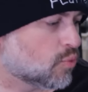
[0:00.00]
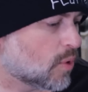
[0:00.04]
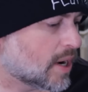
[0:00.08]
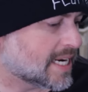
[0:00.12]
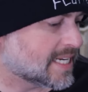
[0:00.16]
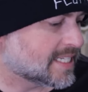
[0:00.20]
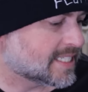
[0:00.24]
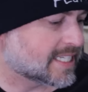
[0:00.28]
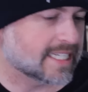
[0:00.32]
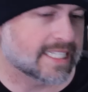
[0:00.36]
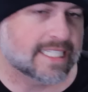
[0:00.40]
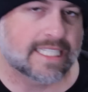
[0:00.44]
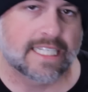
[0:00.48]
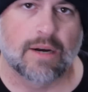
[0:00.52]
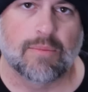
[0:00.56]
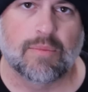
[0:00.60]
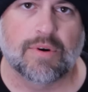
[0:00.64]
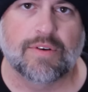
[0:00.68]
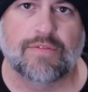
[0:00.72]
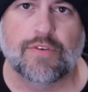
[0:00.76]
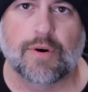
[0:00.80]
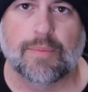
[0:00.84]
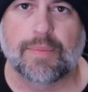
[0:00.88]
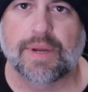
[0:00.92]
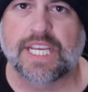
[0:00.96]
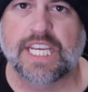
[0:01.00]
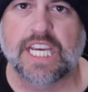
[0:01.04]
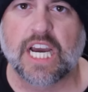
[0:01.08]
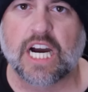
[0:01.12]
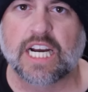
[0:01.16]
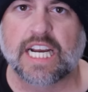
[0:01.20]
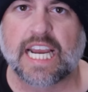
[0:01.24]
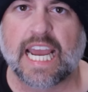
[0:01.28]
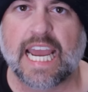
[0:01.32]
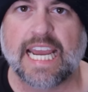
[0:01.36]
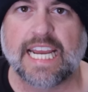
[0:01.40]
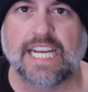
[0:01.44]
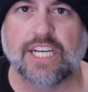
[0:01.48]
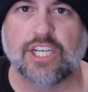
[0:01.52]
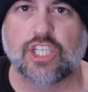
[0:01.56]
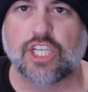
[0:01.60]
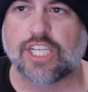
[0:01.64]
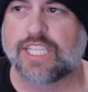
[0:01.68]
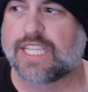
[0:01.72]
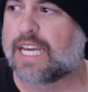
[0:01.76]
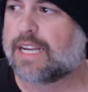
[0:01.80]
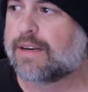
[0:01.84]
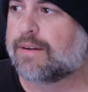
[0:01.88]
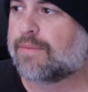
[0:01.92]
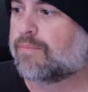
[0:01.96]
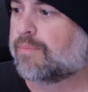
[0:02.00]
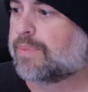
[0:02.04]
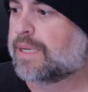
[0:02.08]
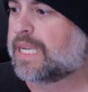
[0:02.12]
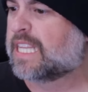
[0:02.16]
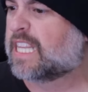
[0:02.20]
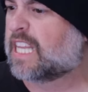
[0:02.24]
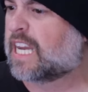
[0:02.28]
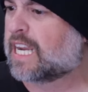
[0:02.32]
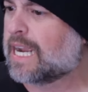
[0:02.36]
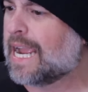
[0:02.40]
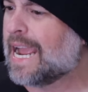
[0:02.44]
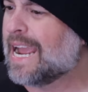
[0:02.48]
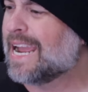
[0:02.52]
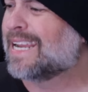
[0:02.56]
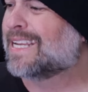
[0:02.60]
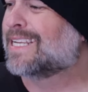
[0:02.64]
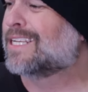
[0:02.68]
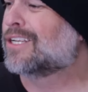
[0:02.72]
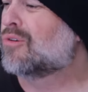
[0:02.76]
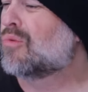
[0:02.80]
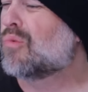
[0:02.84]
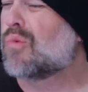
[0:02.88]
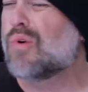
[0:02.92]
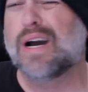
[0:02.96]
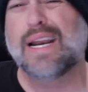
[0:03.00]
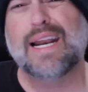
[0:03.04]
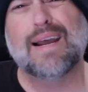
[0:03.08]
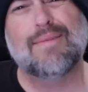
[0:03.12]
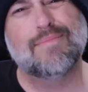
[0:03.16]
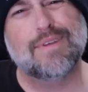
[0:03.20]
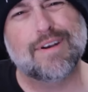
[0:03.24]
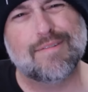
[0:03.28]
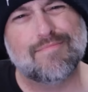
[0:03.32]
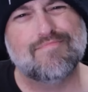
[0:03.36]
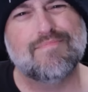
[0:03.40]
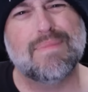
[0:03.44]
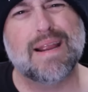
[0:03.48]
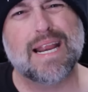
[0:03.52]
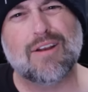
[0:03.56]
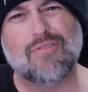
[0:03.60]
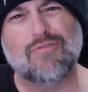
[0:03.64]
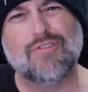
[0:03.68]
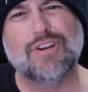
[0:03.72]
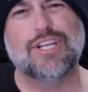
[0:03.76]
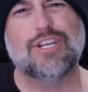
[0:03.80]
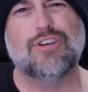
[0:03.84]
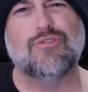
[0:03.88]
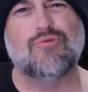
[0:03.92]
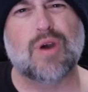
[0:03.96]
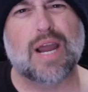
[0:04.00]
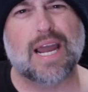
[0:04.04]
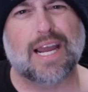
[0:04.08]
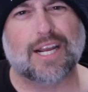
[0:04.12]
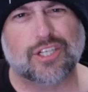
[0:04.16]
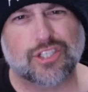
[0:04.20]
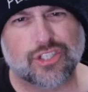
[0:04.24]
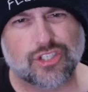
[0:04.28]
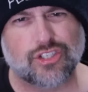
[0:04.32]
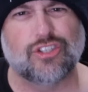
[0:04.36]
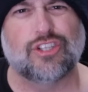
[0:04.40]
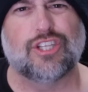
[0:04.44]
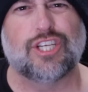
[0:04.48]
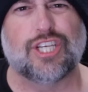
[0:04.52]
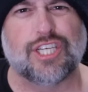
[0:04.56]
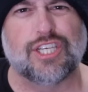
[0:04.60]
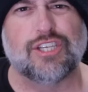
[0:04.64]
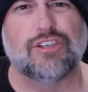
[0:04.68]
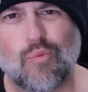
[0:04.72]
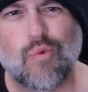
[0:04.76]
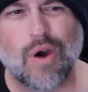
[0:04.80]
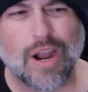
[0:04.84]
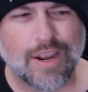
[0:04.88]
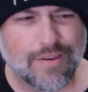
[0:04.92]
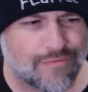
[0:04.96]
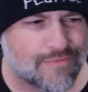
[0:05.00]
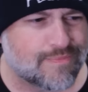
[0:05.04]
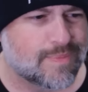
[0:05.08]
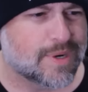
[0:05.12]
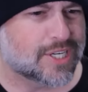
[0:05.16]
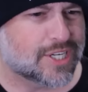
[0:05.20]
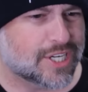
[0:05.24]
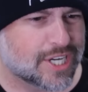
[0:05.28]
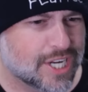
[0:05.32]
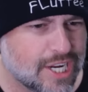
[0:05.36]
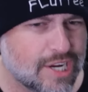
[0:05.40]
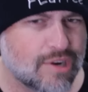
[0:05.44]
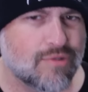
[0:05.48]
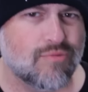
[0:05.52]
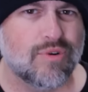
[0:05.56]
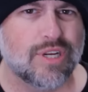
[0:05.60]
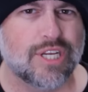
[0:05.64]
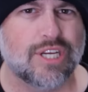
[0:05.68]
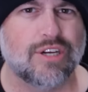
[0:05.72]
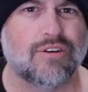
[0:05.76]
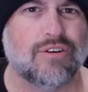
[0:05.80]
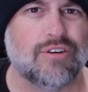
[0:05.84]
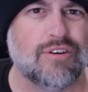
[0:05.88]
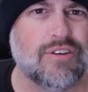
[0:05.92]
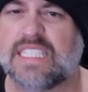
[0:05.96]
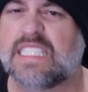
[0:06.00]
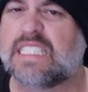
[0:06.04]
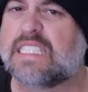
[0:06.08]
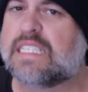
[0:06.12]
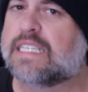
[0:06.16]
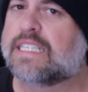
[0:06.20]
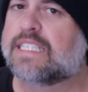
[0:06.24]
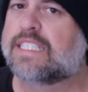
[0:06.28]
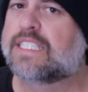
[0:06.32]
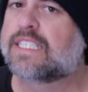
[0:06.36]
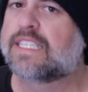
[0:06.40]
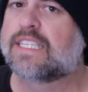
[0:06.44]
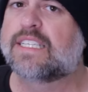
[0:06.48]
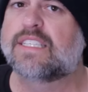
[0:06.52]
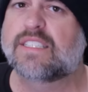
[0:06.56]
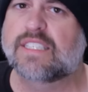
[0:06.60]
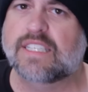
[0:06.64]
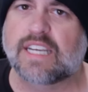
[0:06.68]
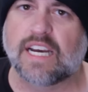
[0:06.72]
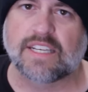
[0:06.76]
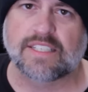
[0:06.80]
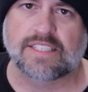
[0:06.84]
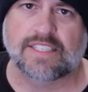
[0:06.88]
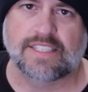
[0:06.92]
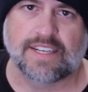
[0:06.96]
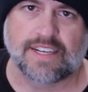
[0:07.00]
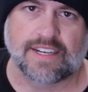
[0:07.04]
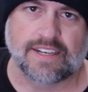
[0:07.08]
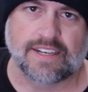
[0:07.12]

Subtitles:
raising someone from a young age and then being like, hey, you know what? I'm gonna marry you, actually. Wife material. Ugh, it's disgusting.